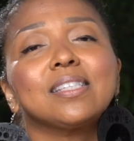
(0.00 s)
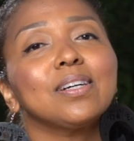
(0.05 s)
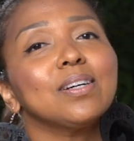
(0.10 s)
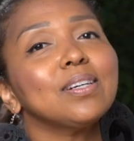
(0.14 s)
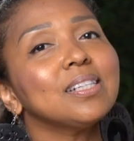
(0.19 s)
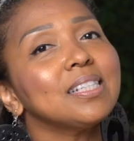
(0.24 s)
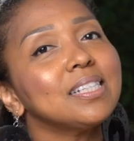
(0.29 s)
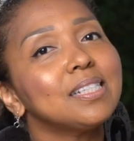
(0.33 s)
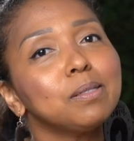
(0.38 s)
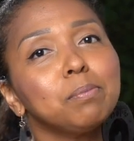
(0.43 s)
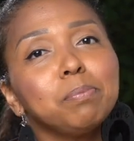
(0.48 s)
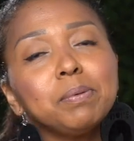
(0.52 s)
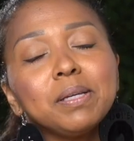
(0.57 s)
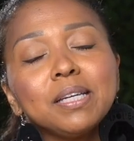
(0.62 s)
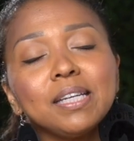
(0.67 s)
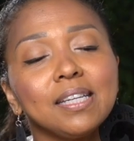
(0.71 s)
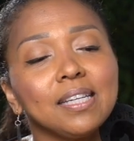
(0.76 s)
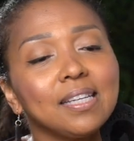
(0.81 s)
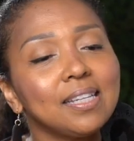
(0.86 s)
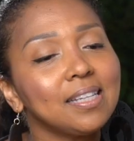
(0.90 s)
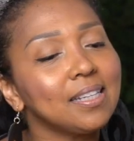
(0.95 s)
going to
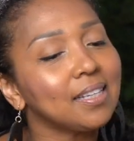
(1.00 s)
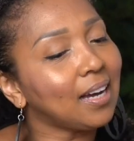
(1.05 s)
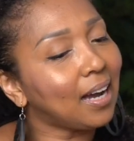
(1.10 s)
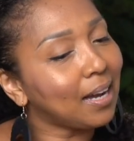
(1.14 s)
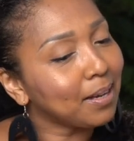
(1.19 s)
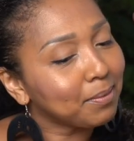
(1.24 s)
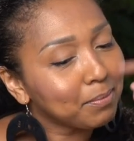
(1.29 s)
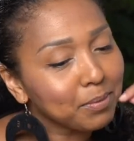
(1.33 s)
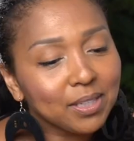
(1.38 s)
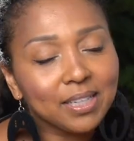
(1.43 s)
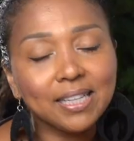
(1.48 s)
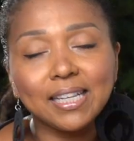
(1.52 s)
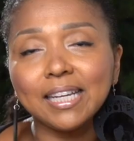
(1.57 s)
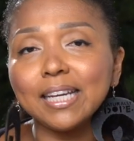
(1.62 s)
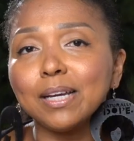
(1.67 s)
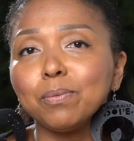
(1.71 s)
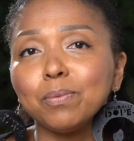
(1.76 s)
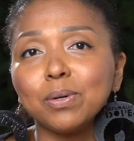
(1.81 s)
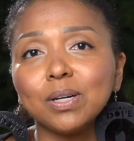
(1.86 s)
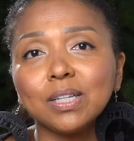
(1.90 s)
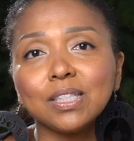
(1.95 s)
be, I'm going to
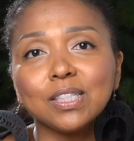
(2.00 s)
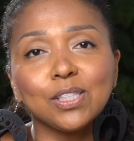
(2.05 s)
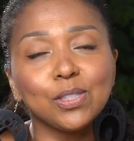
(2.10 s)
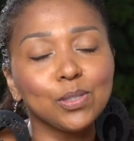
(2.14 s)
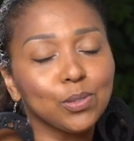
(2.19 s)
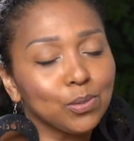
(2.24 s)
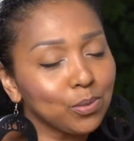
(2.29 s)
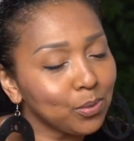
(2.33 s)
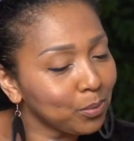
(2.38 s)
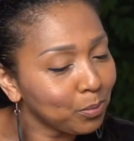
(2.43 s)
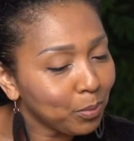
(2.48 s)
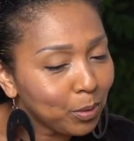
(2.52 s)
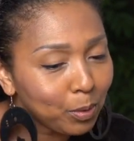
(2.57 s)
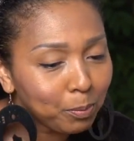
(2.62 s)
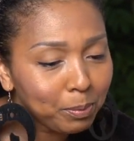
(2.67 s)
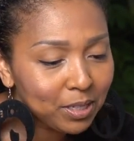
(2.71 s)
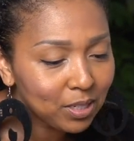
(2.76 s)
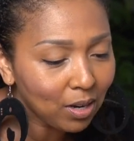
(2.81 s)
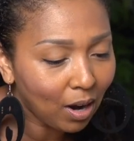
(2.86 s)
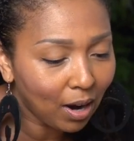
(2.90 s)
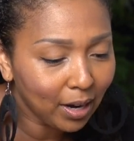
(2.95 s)
get one soon. We'll
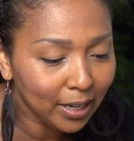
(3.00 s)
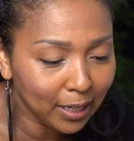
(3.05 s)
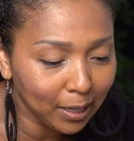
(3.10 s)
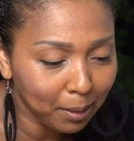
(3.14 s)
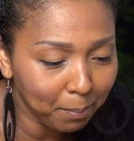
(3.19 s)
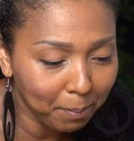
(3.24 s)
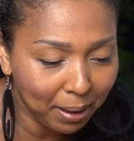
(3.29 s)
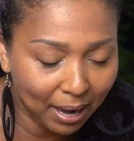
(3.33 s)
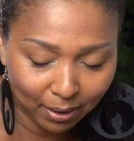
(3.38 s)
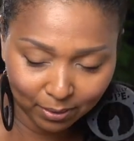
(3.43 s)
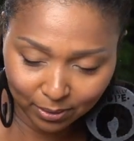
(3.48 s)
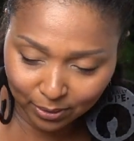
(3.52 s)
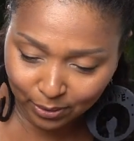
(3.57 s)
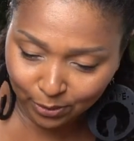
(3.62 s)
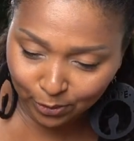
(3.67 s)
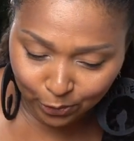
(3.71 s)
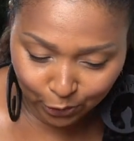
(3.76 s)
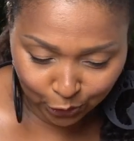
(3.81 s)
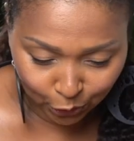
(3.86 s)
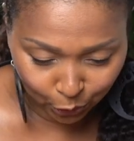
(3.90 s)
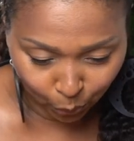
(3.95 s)
be talking about
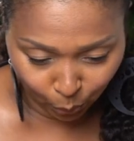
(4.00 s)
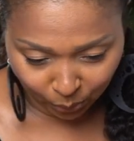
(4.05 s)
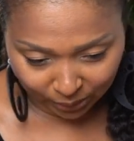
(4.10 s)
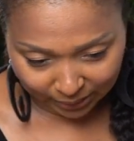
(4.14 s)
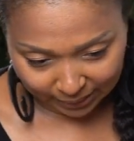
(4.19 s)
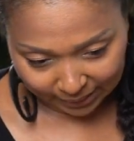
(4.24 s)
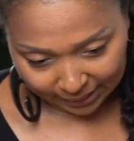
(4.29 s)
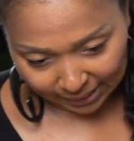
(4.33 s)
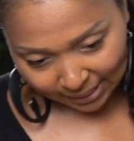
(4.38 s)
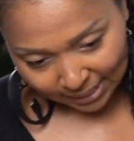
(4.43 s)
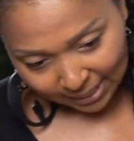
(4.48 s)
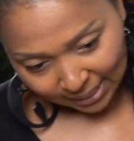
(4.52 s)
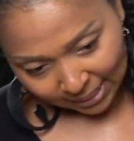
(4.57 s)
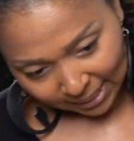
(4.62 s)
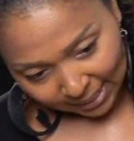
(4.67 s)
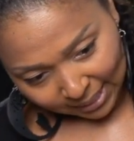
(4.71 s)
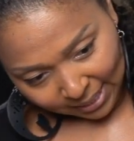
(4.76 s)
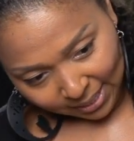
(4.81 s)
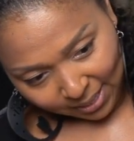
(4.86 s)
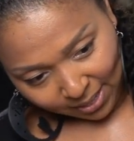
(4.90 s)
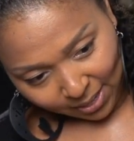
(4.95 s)
her shortly.
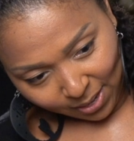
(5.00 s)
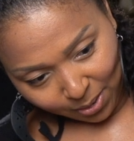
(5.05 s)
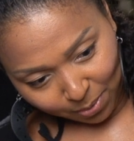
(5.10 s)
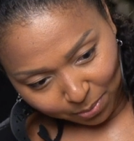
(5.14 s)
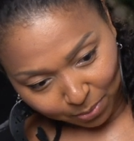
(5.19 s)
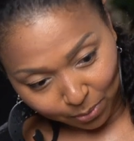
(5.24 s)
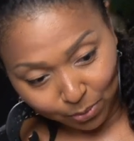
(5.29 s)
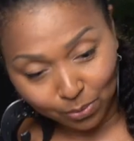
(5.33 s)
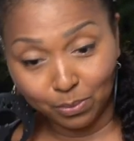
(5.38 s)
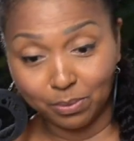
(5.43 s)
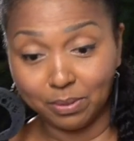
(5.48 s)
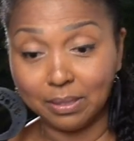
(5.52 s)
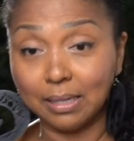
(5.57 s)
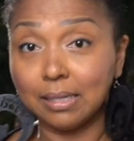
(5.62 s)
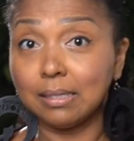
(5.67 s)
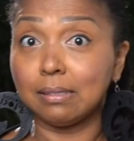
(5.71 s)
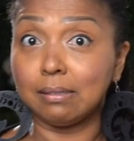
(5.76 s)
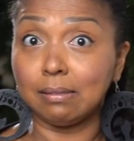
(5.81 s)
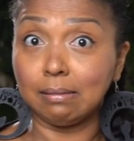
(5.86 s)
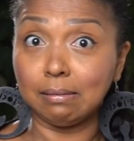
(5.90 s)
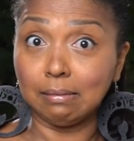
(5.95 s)
Oh,
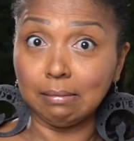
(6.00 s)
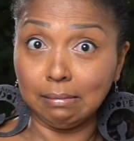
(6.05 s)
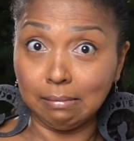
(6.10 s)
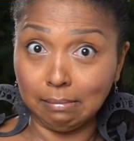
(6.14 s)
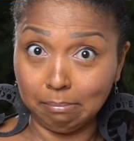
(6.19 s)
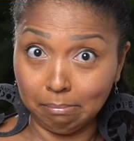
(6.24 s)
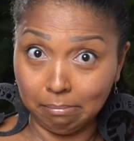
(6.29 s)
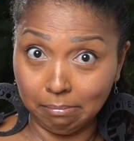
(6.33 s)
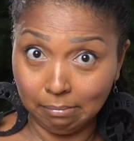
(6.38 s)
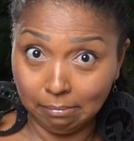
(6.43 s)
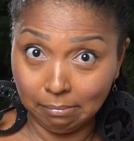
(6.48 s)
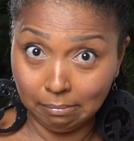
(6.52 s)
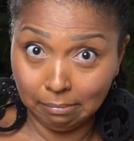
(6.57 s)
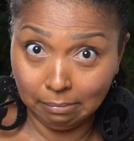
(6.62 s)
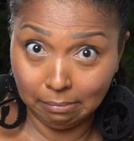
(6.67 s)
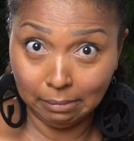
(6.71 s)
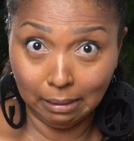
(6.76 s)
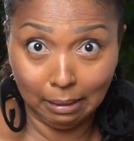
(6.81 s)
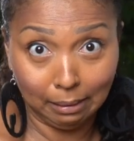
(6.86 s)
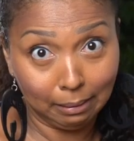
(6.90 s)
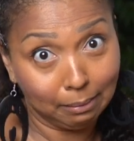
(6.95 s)
that's an
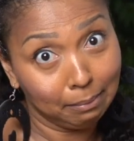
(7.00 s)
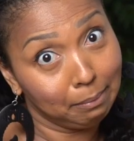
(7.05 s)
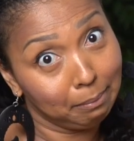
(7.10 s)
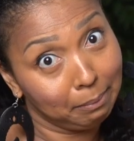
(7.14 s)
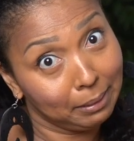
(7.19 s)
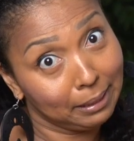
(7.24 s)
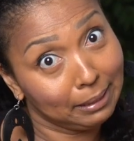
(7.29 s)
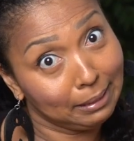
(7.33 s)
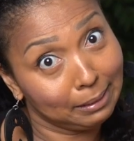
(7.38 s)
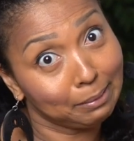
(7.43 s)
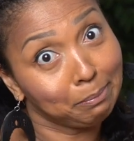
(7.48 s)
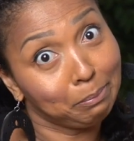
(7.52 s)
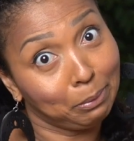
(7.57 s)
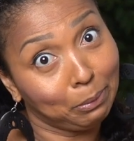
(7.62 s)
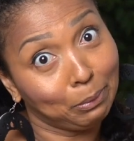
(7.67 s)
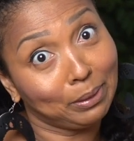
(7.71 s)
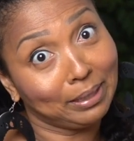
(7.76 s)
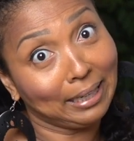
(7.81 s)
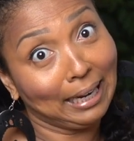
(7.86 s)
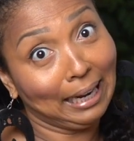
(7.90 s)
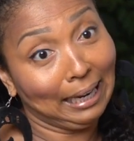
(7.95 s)
amazing
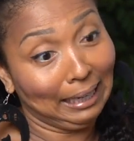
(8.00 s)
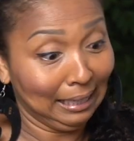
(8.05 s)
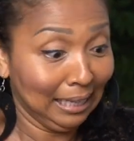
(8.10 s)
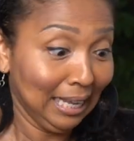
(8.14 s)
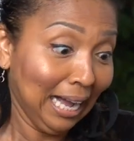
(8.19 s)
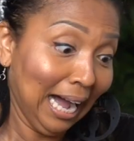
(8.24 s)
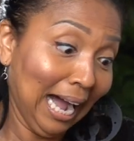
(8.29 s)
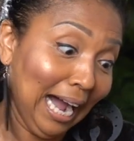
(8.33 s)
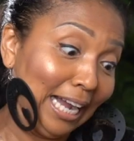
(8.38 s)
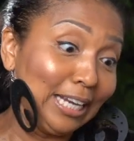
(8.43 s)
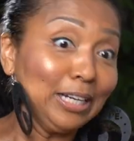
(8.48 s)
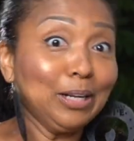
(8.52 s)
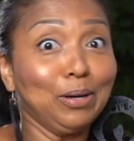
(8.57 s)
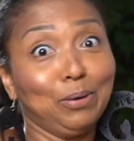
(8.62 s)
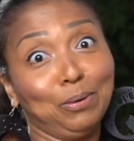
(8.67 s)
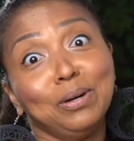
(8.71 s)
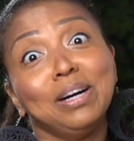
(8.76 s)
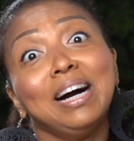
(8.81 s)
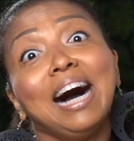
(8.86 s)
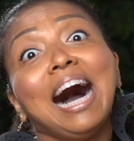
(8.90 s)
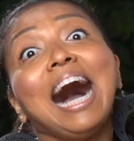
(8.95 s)
pour. Yeah, I know.